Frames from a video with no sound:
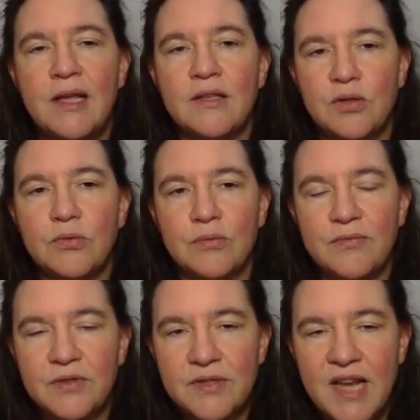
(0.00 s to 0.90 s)
So
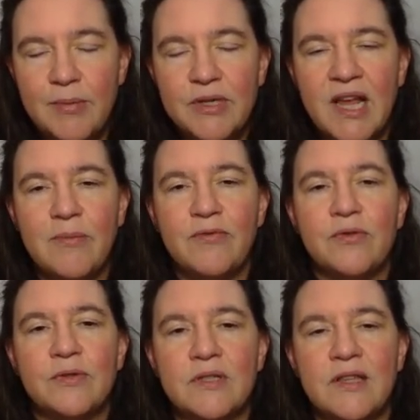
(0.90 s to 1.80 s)
Simon came
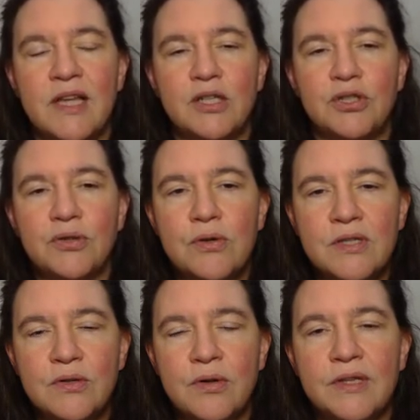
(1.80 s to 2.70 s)
first, and then Shor
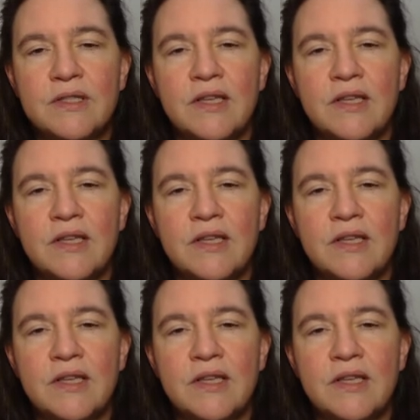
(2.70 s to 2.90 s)
saw this